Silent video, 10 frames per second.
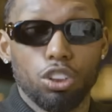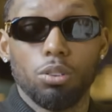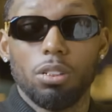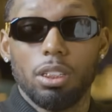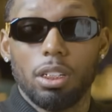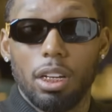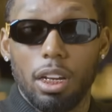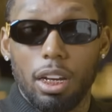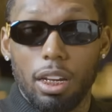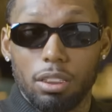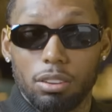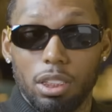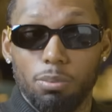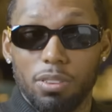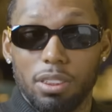you do a thing like that? Like
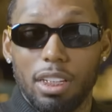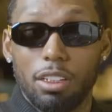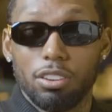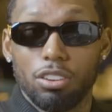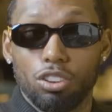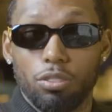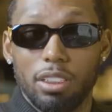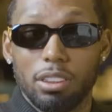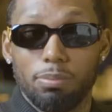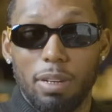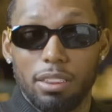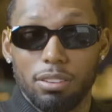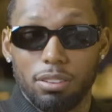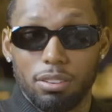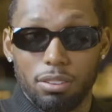sleep with 1,000 trans
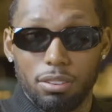mans?